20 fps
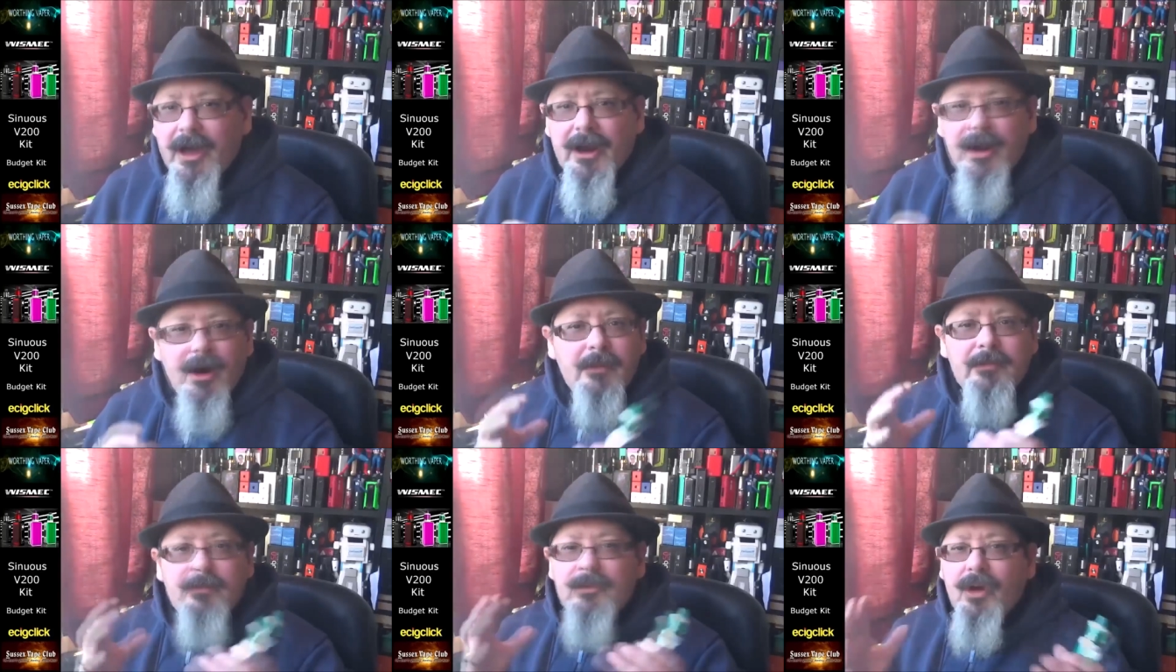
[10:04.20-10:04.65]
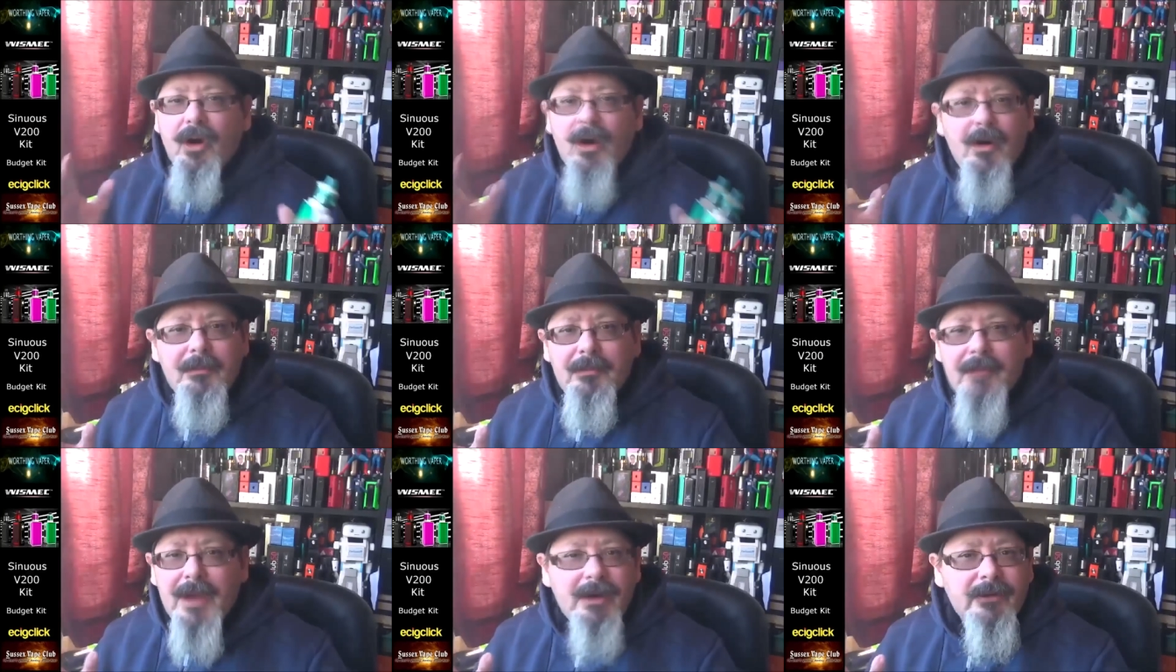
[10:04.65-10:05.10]
And I'm not a
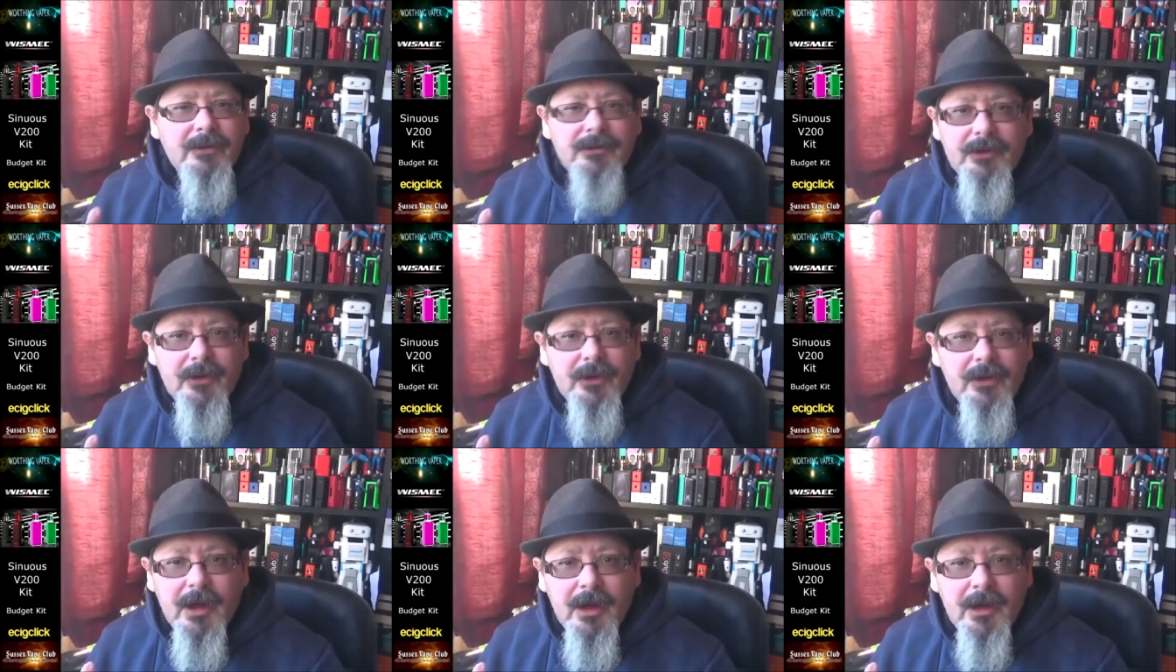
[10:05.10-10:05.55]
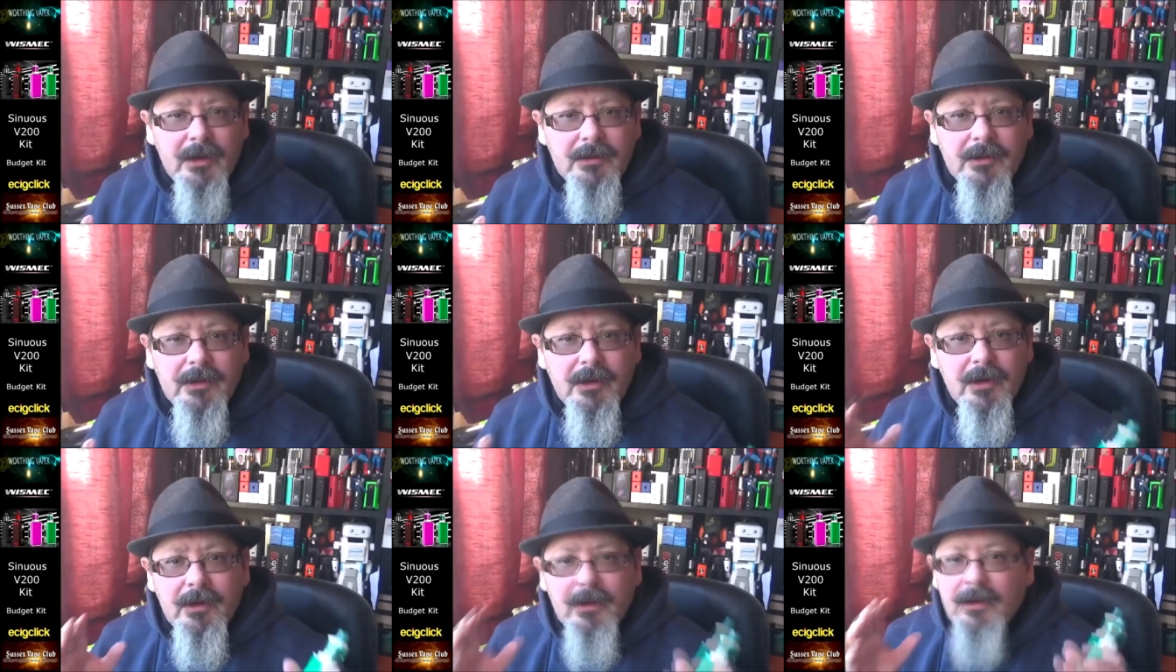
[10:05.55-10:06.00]
mouth to lung
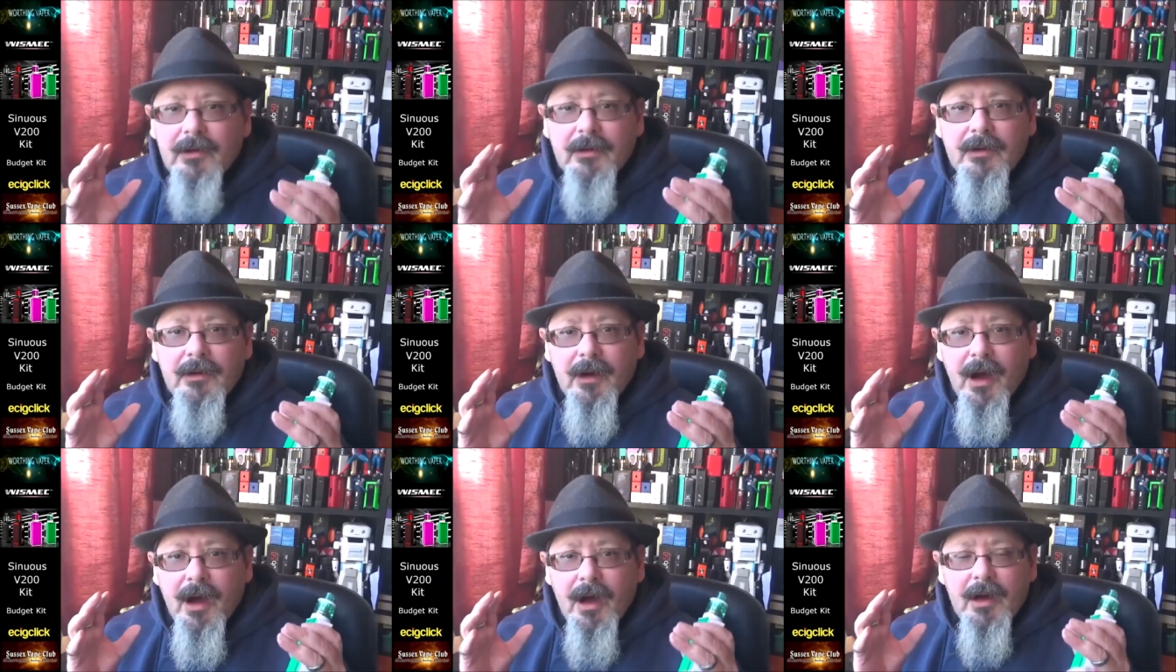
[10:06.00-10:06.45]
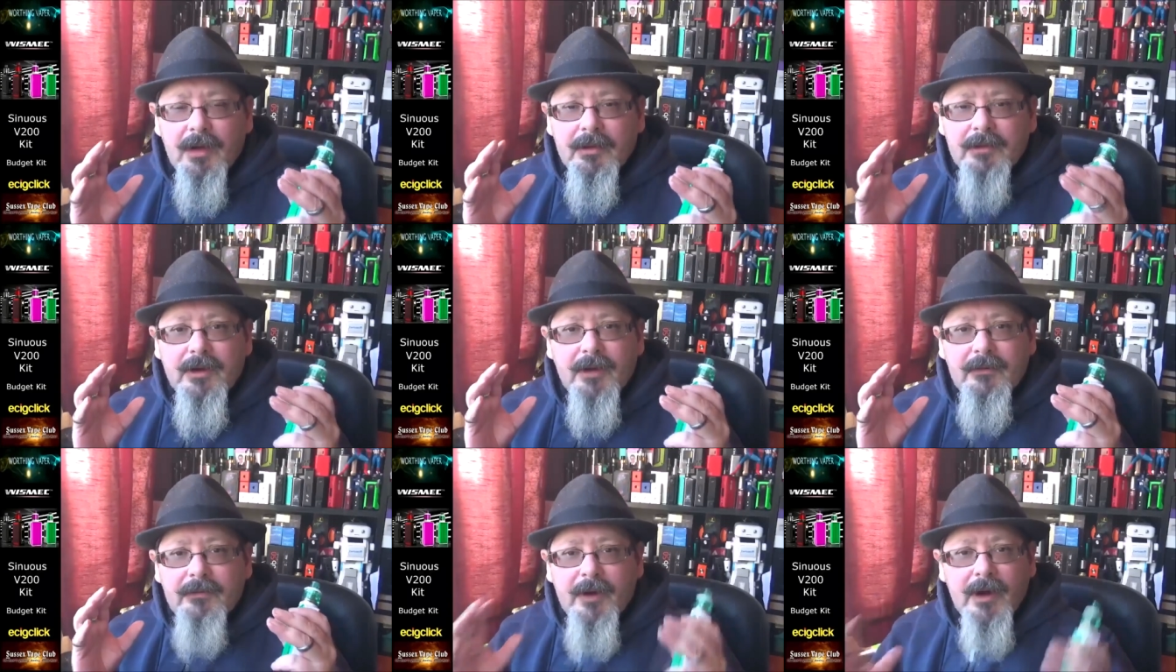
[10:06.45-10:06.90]
uh,
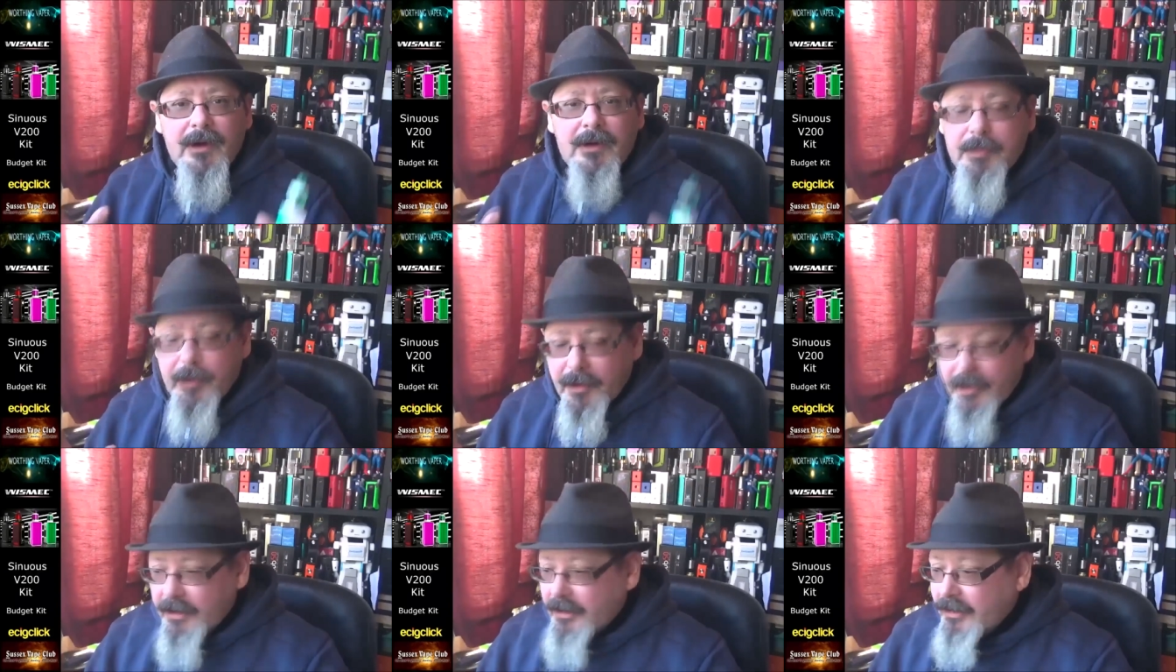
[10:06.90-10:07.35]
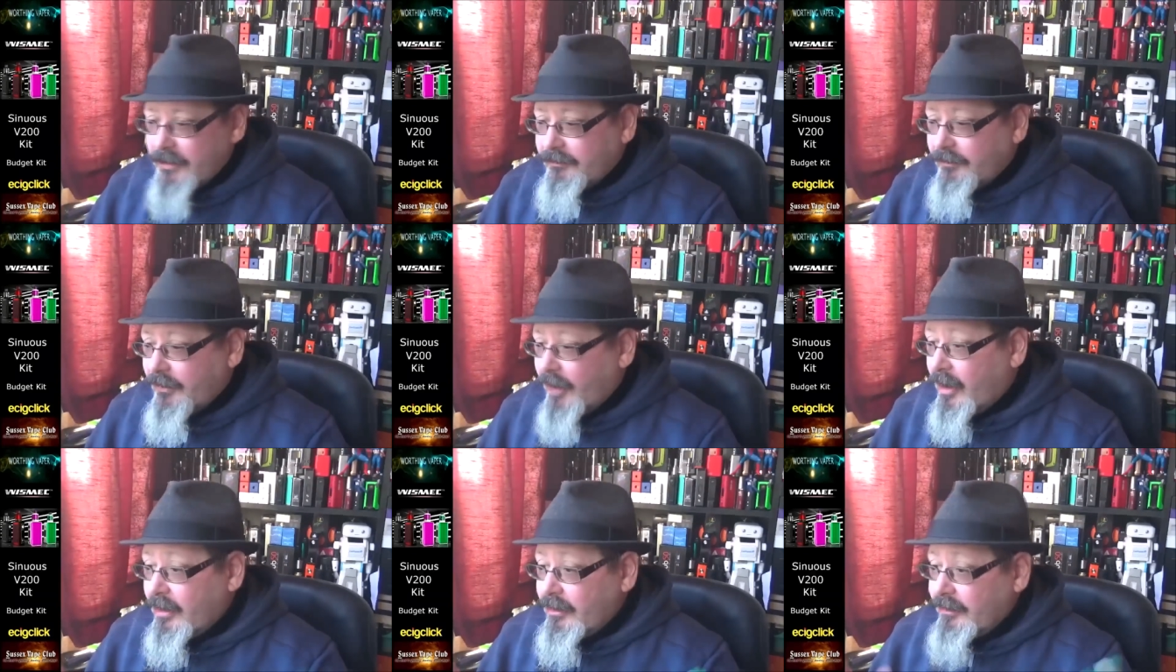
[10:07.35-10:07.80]
a vapor these
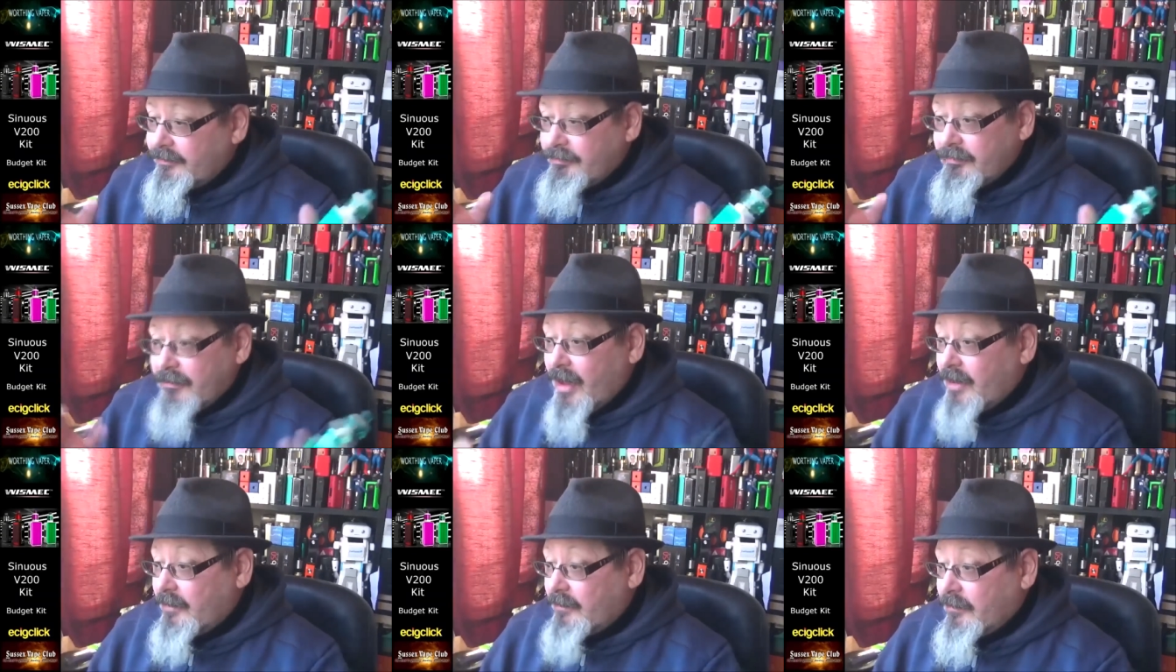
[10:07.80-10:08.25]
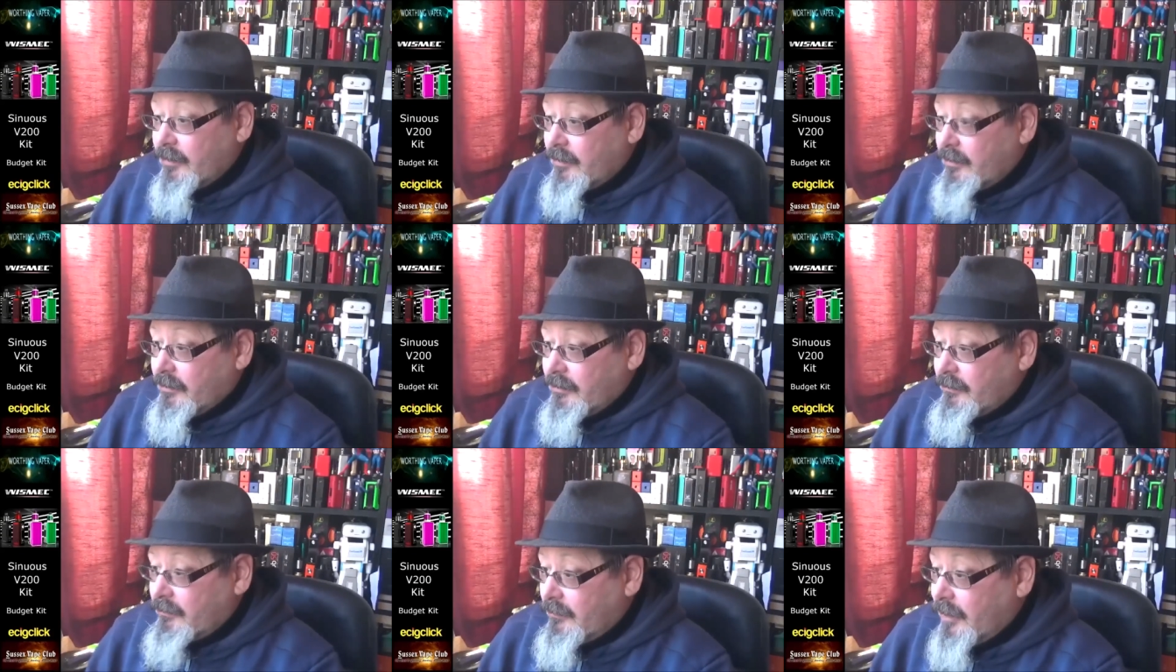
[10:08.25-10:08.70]
days.
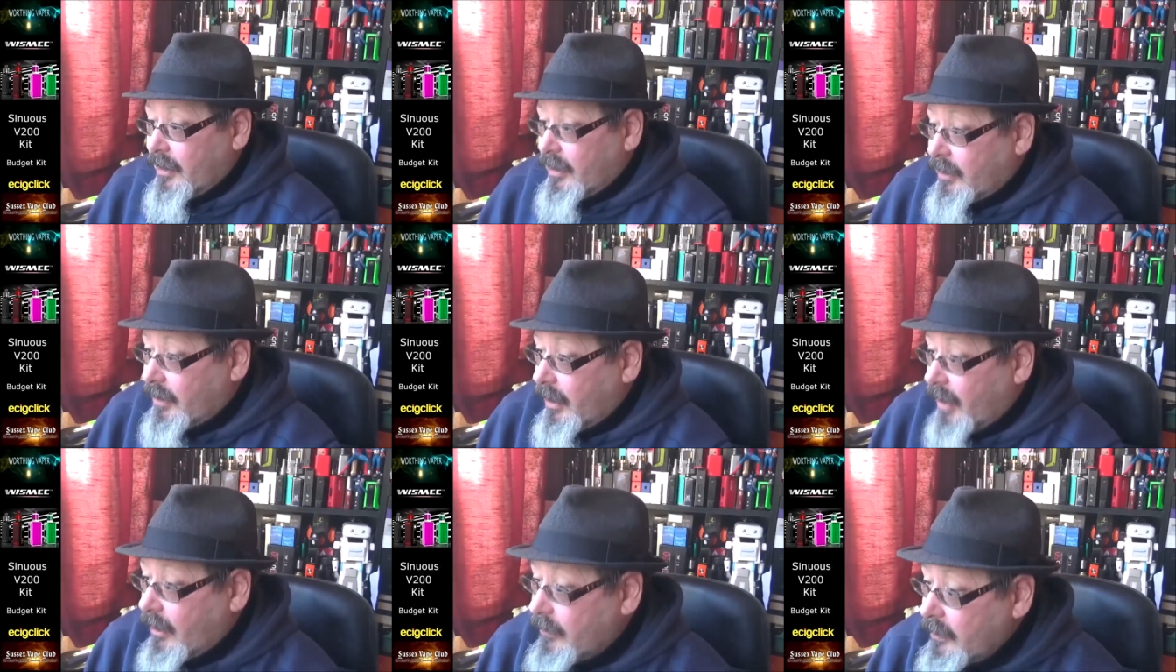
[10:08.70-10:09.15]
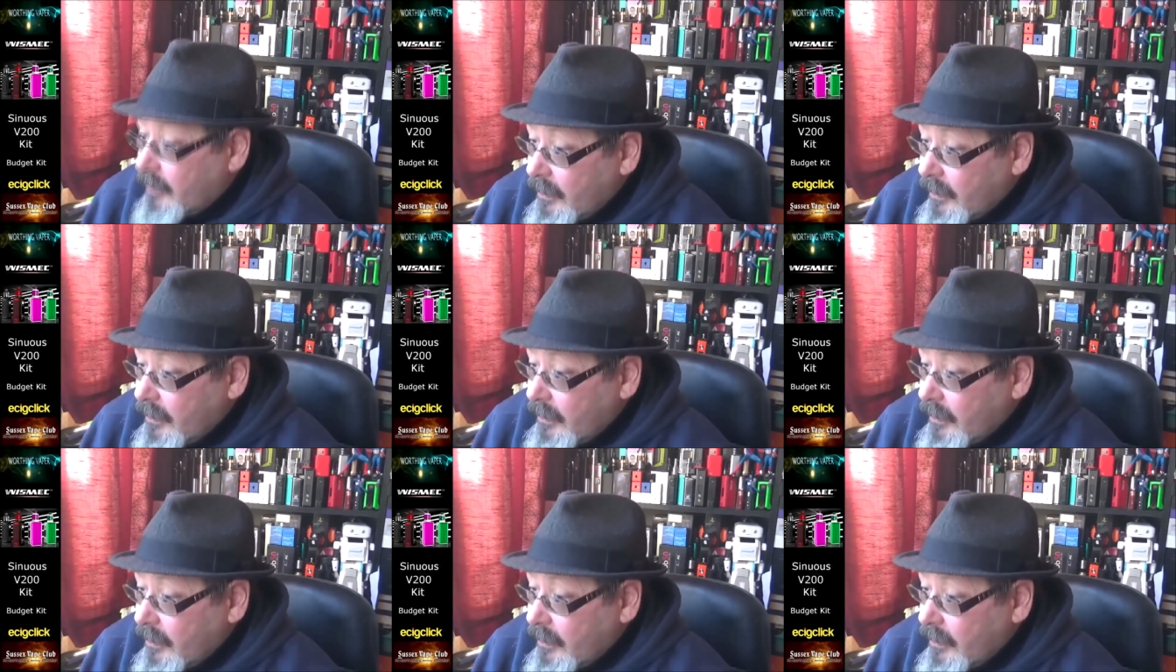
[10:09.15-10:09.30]
there you go.